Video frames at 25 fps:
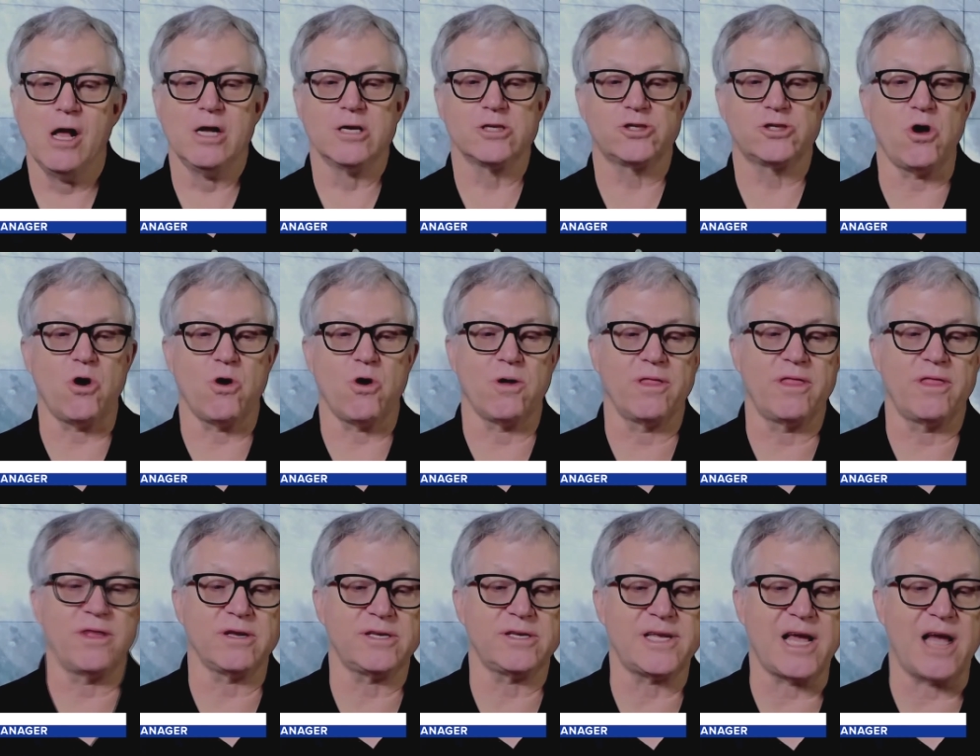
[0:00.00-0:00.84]
So
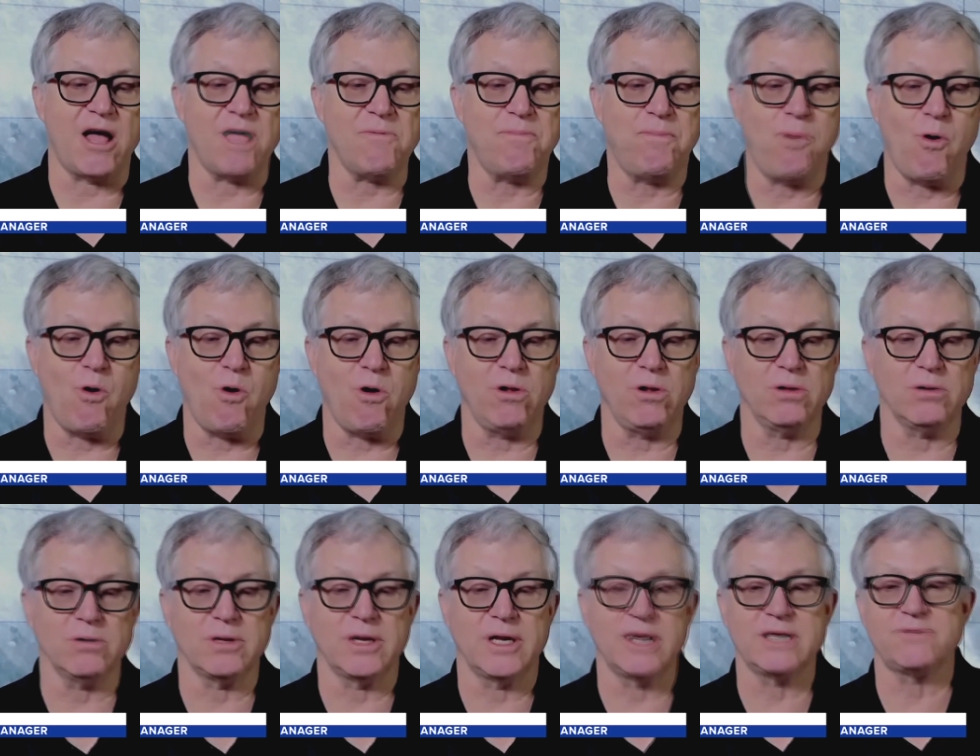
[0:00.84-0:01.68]
the South
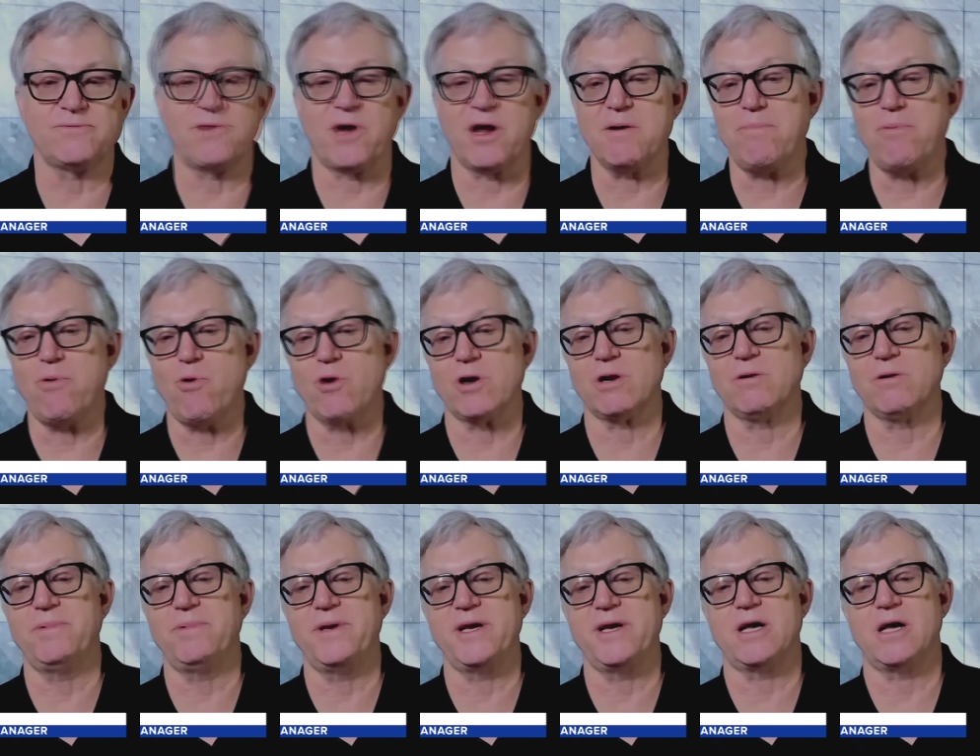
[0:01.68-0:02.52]
Pole is very
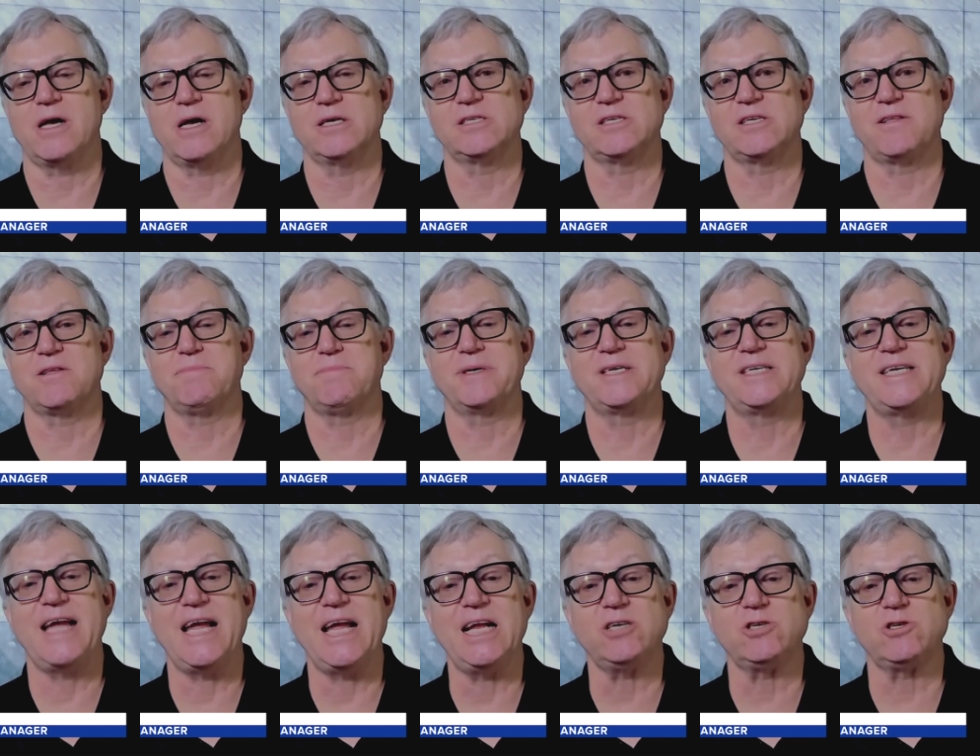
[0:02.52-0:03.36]
important because of the
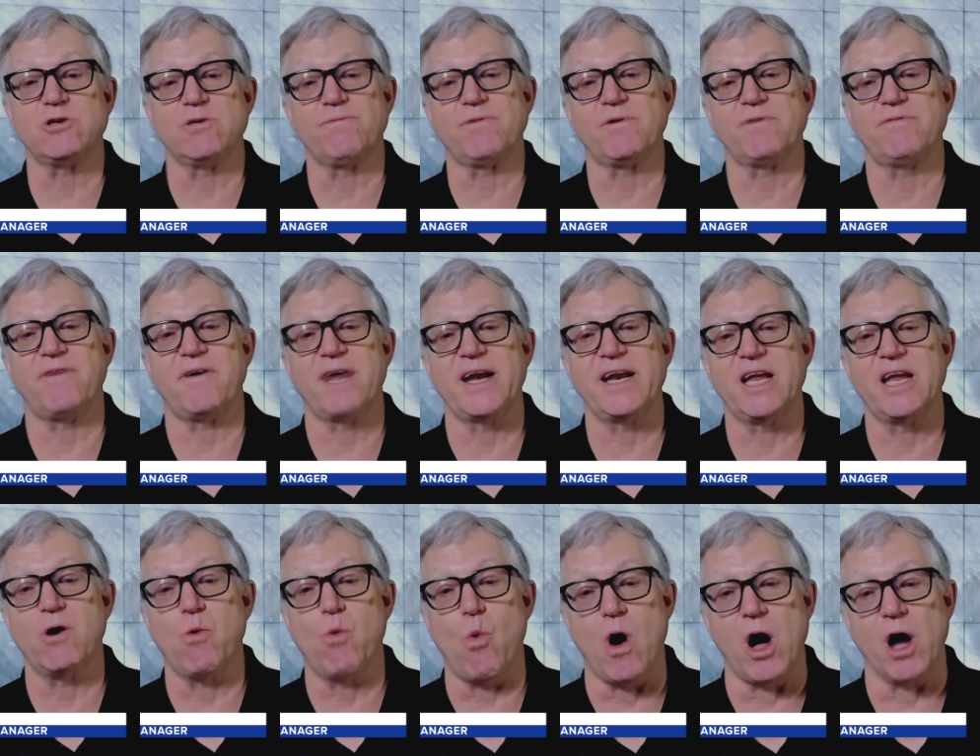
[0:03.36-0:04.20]
potential for
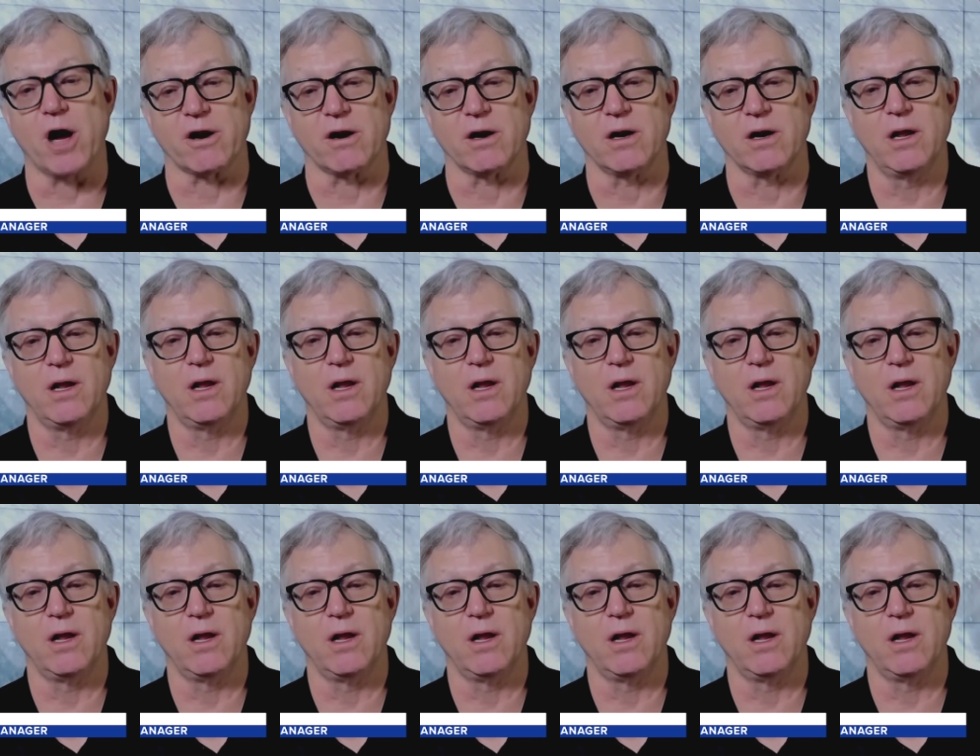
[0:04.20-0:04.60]
finding water.